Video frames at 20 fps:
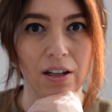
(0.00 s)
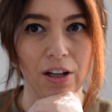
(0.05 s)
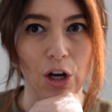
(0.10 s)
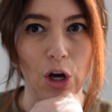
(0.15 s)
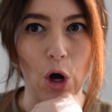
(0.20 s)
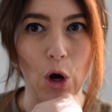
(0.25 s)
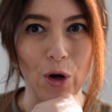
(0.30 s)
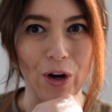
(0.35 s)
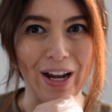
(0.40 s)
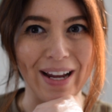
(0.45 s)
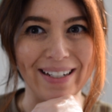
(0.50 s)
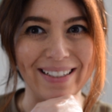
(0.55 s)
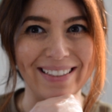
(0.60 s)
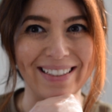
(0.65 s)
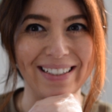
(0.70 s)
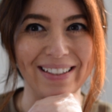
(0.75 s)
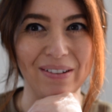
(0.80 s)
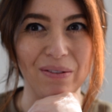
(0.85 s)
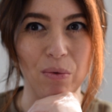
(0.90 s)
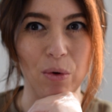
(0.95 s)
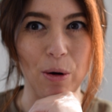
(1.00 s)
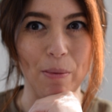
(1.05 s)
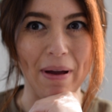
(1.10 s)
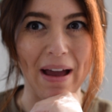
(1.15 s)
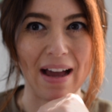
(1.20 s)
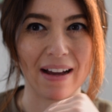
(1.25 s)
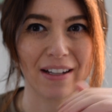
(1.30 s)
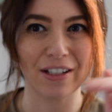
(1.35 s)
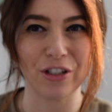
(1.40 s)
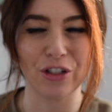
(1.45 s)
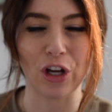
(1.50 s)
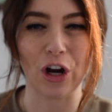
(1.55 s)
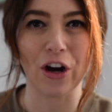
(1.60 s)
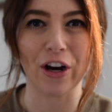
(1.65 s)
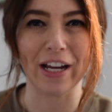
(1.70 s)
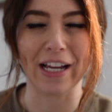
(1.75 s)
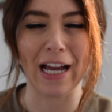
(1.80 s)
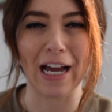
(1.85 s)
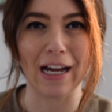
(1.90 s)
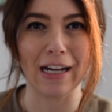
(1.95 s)
all right, we're back.
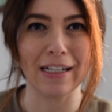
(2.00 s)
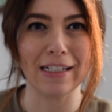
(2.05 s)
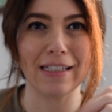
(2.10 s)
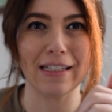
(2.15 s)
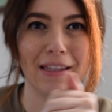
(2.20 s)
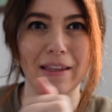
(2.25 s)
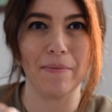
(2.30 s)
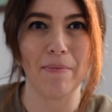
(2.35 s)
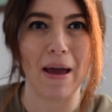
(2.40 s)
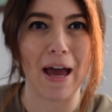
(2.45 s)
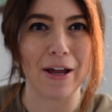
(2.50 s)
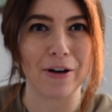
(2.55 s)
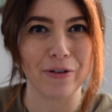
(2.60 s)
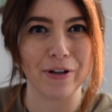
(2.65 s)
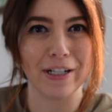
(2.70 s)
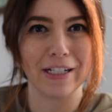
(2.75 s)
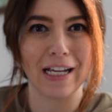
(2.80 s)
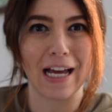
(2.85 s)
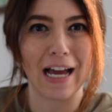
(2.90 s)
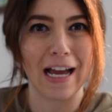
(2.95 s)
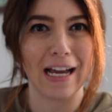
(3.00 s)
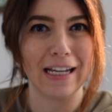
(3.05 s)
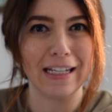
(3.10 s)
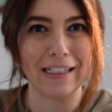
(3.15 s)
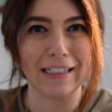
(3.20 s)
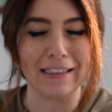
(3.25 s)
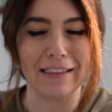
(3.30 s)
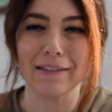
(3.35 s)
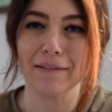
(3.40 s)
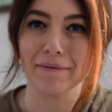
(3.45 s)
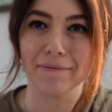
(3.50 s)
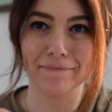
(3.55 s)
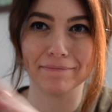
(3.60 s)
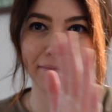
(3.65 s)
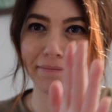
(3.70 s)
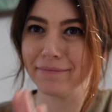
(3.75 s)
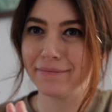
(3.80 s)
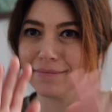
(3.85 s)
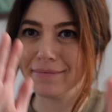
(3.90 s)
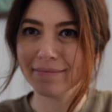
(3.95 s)
Sorry guys, the battery died and
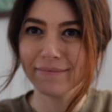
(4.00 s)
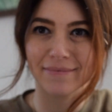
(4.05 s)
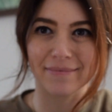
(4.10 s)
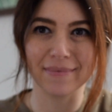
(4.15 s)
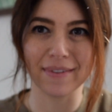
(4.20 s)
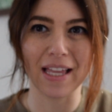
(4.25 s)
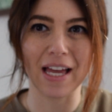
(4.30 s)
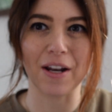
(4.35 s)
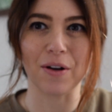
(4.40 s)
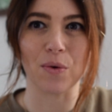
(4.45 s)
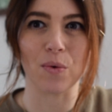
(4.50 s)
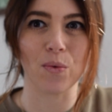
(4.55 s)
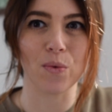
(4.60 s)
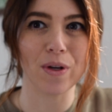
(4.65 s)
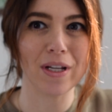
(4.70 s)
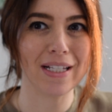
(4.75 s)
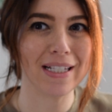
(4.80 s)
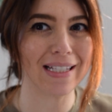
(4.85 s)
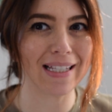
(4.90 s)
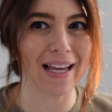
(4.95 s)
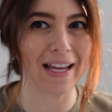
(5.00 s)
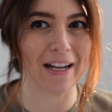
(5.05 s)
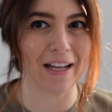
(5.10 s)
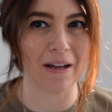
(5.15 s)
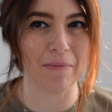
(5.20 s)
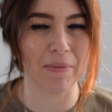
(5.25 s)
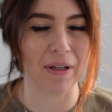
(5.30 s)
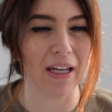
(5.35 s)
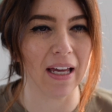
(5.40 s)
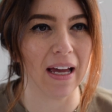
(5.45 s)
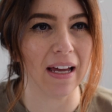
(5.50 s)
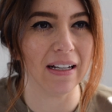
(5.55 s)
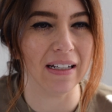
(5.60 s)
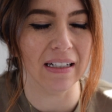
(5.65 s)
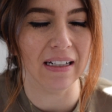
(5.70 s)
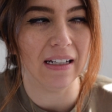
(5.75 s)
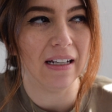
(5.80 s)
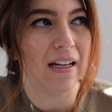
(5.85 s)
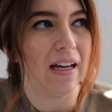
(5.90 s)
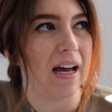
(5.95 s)
had to reset up again.
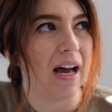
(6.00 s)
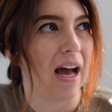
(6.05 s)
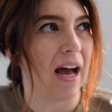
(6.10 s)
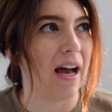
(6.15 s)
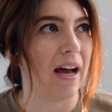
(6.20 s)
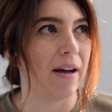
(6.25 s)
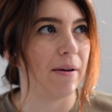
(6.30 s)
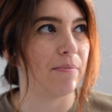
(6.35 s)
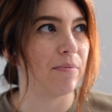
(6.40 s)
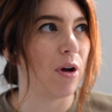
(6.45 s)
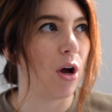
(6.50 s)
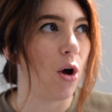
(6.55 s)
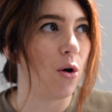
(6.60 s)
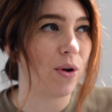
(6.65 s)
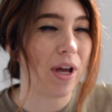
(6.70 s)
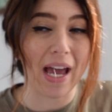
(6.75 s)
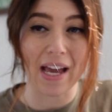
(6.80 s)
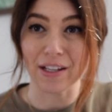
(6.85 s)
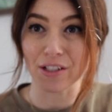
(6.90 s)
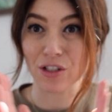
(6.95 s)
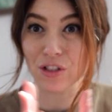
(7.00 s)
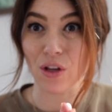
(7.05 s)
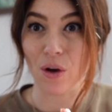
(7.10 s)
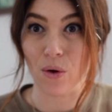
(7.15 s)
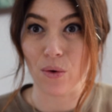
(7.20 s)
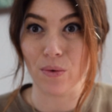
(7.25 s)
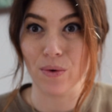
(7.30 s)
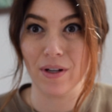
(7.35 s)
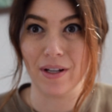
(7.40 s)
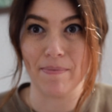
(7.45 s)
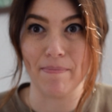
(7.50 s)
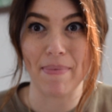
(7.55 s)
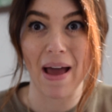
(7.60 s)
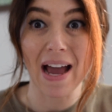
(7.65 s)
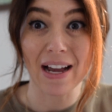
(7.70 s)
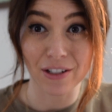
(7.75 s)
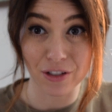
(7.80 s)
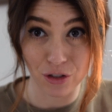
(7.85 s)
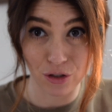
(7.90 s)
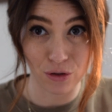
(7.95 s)
Okay, so
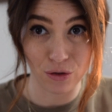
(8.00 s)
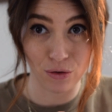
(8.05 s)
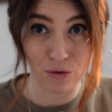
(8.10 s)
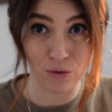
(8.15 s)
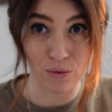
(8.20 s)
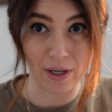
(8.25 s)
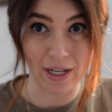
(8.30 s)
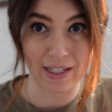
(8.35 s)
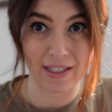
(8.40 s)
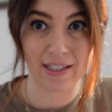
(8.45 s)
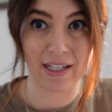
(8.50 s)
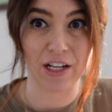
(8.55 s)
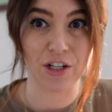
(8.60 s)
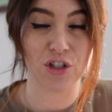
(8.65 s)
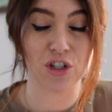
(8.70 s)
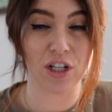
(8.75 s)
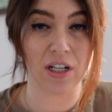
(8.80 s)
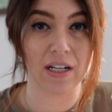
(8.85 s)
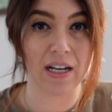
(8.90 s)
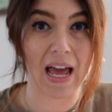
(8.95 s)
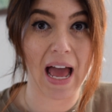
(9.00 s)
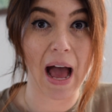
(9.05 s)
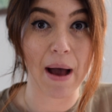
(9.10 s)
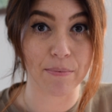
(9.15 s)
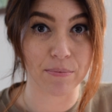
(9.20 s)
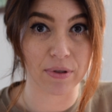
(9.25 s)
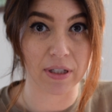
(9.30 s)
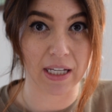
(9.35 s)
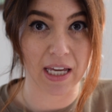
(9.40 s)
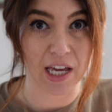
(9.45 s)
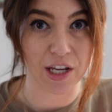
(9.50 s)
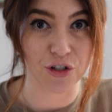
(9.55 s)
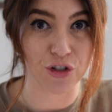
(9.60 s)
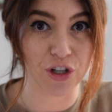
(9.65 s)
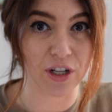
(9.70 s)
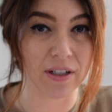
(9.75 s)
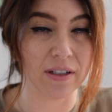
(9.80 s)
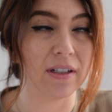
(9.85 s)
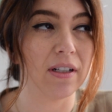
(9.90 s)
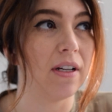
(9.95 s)
back to extension
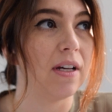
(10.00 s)
application.